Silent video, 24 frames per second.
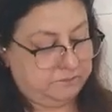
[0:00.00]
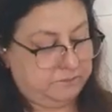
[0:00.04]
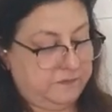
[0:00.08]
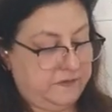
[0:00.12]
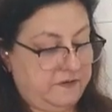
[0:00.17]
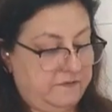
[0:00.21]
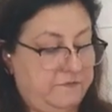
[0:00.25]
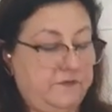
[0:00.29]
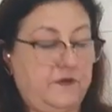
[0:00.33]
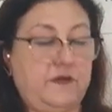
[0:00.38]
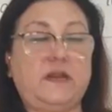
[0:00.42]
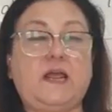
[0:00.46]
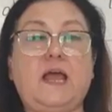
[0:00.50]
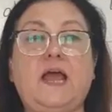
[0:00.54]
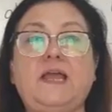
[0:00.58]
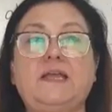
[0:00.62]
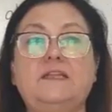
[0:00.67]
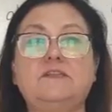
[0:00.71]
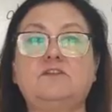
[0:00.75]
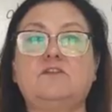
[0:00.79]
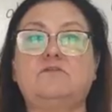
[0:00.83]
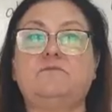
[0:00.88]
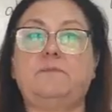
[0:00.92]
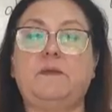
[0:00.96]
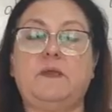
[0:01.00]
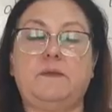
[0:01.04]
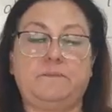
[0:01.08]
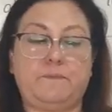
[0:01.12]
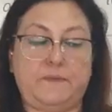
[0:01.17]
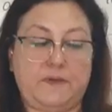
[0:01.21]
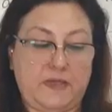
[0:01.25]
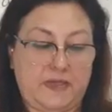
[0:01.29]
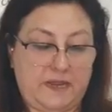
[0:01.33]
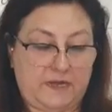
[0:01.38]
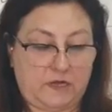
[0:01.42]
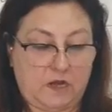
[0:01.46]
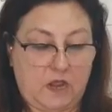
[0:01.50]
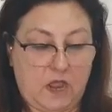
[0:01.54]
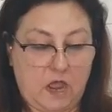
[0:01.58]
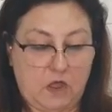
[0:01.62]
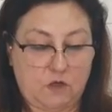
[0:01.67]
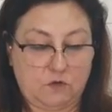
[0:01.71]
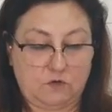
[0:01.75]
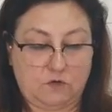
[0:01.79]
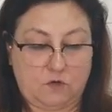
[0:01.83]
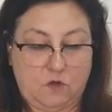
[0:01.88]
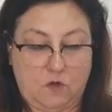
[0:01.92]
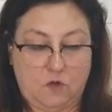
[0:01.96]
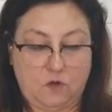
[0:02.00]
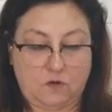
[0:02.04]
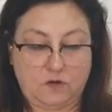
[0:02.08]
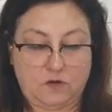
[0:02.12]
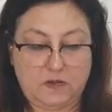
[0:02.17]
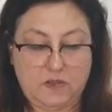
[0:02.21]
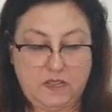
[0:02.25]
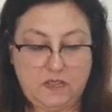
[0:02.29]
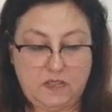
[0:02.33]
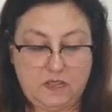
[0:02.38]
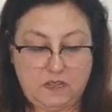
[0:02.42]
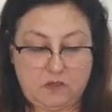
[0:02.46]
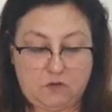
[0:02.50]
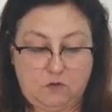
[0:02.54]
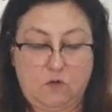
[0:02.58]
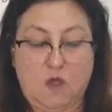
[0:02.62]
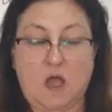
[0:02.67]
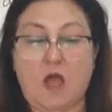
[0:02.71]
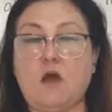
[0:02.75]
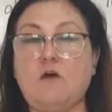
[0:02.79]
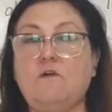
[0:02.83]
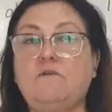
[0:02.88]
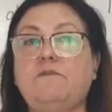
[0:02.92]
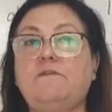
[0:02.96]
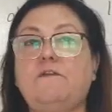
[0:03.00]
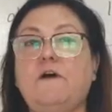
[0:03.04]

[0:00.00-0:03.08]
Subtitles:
different kinds of paper and how long or how